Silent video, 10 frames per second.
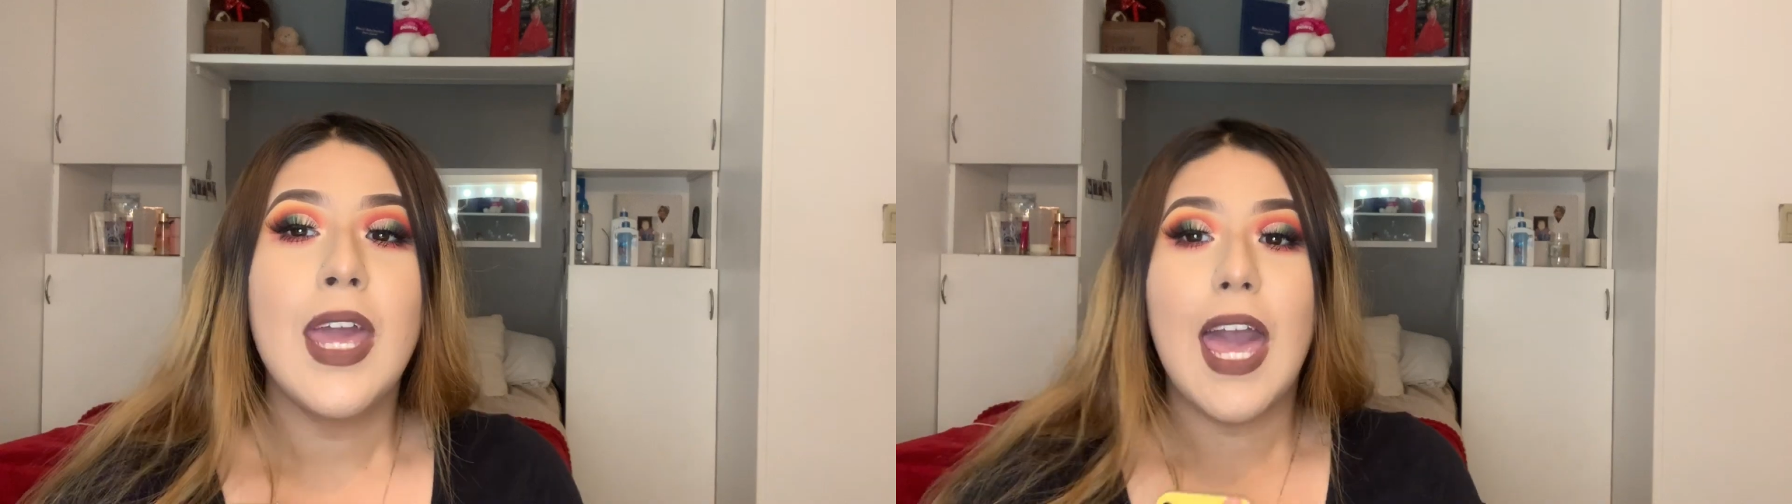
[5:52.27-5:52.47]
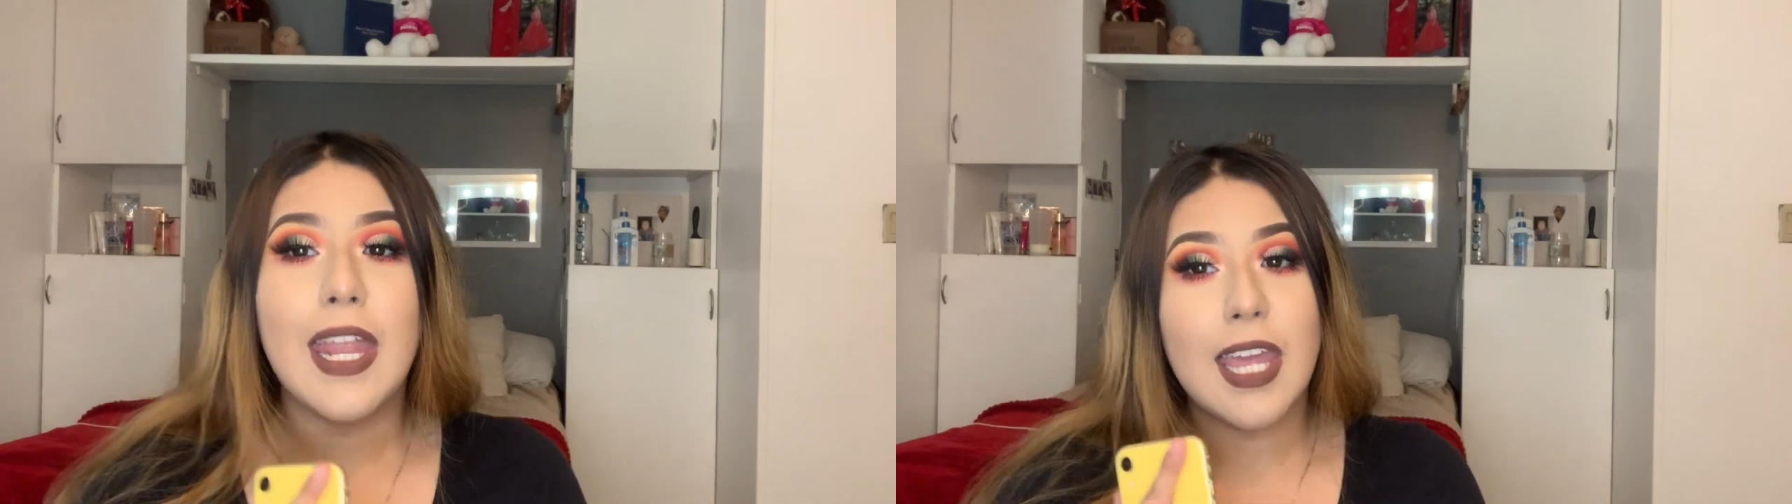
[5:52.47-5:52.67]

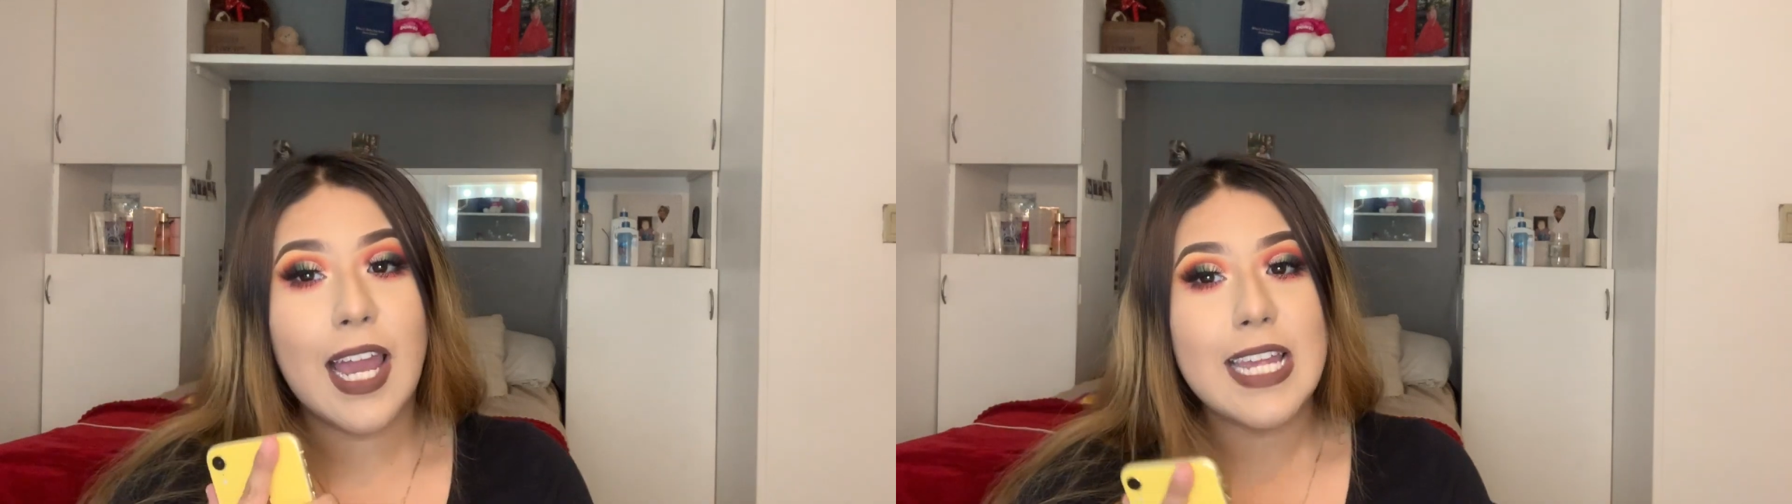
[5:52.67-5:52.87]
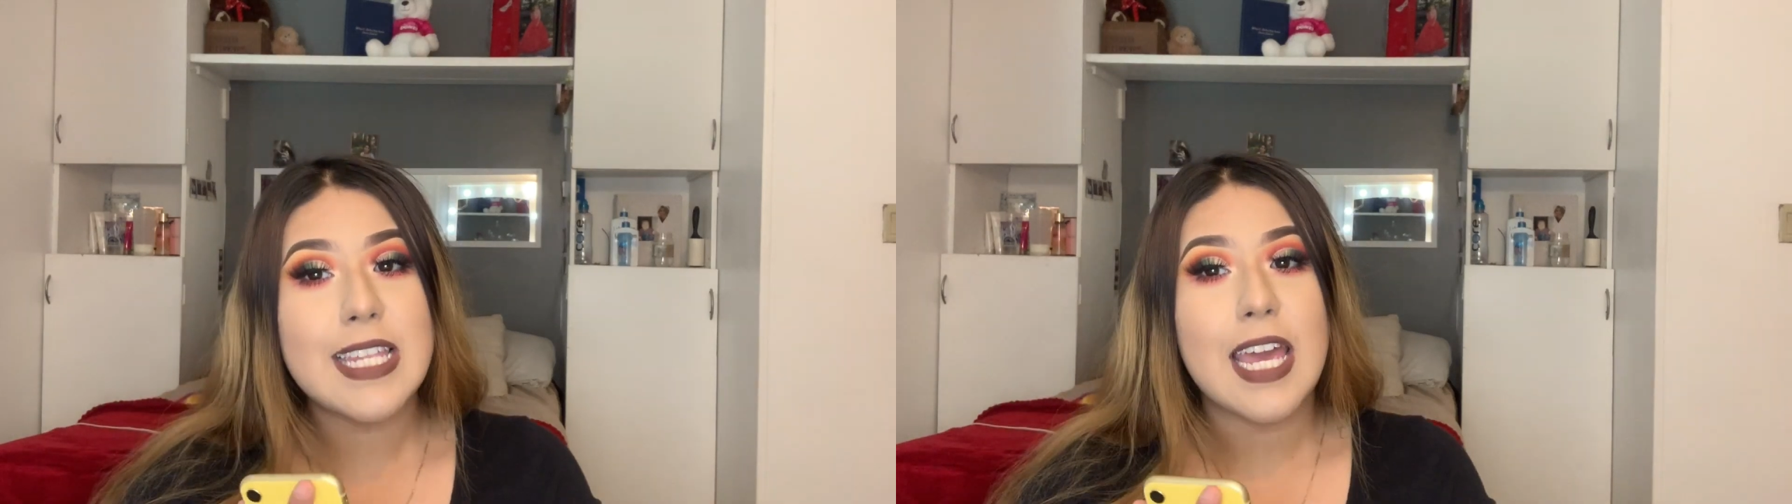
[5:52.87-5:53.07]
And like
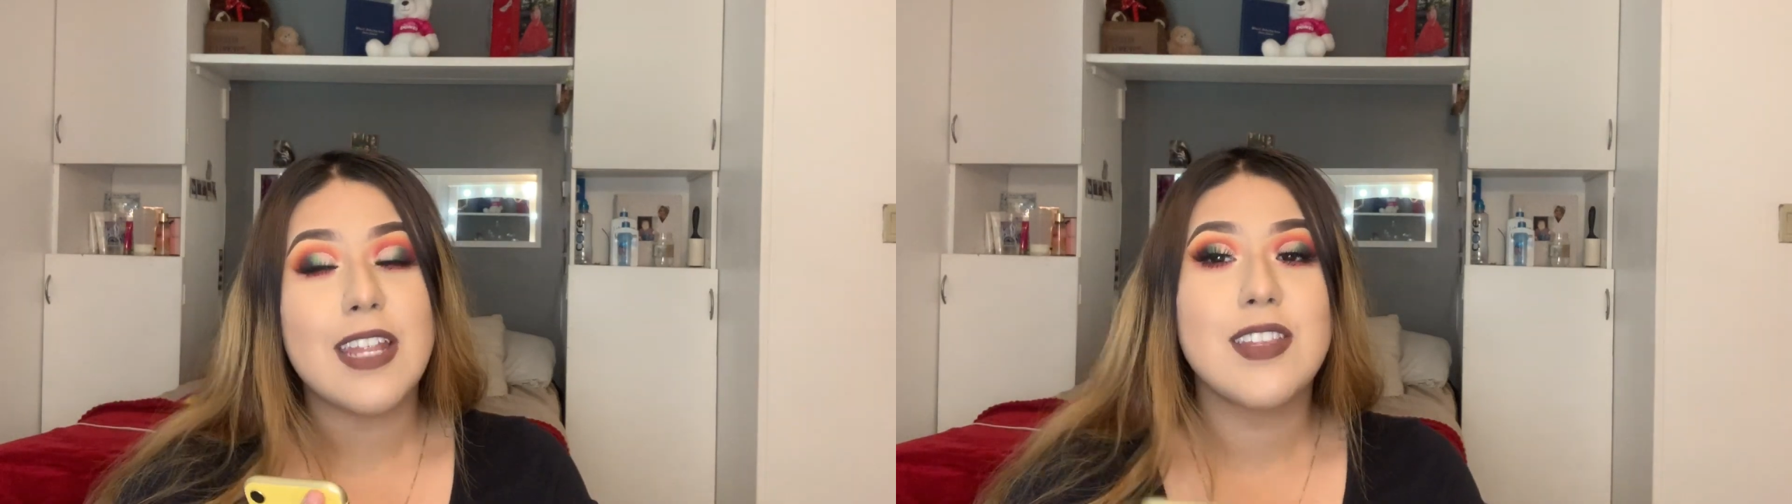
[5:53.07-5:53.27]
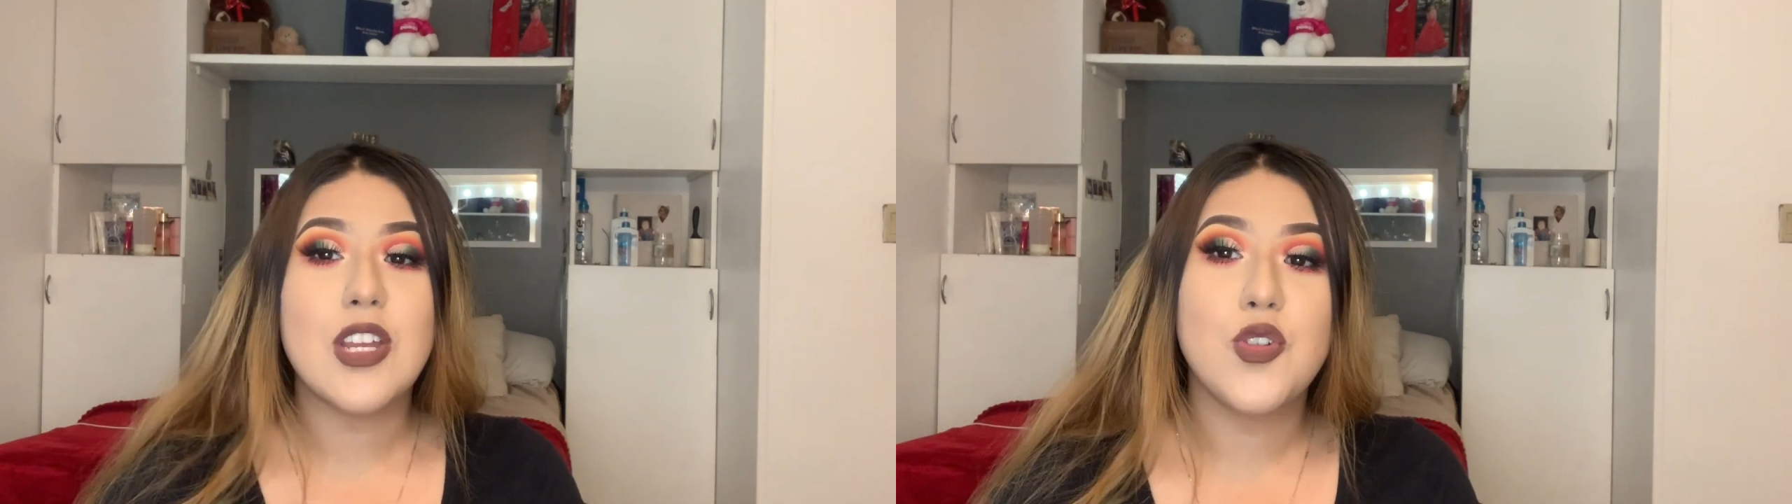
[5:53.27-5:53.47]
I said,
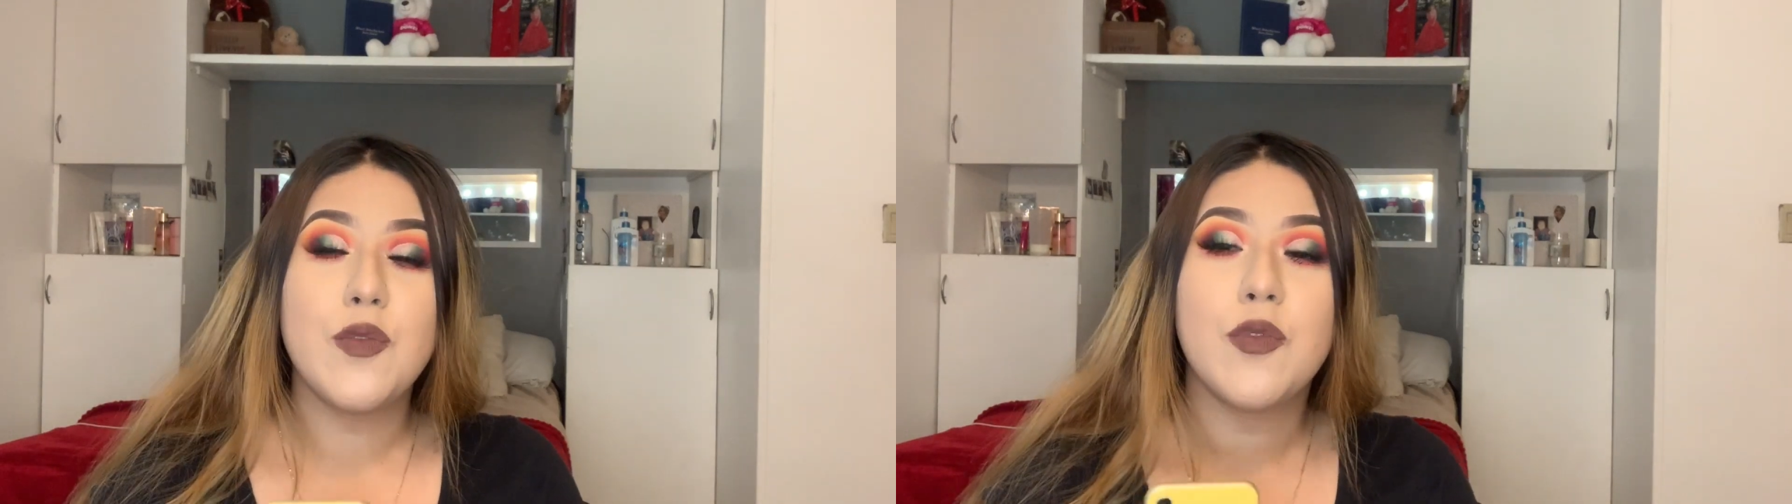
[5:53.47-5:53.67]
stay tuned